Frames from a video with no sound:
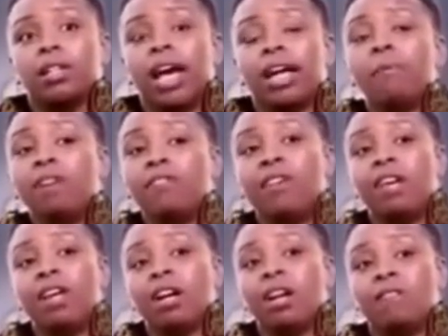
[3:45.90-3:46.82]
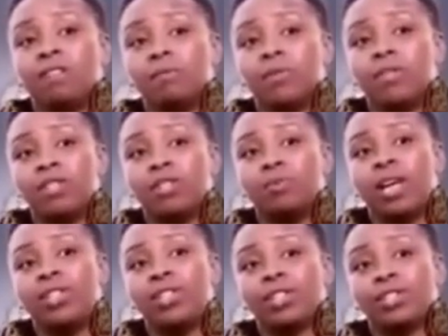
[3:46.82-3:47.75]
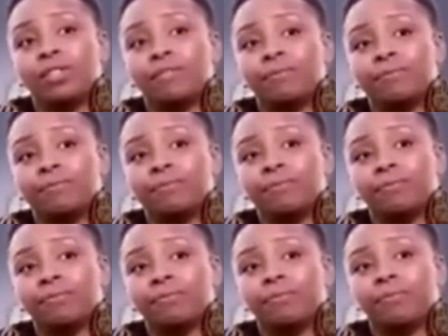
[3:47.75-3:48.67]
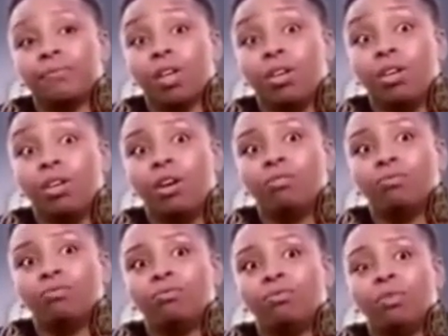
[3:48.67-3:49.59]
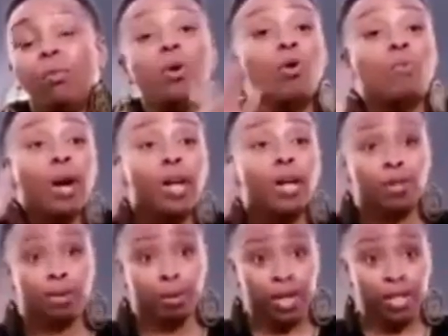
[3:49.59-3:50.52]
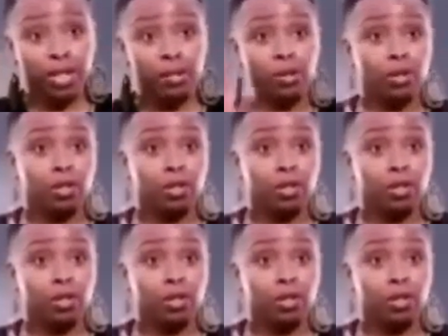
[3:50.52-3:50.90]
that can be a very uncomfortable situation. You know, we're going to pray on it. Praise the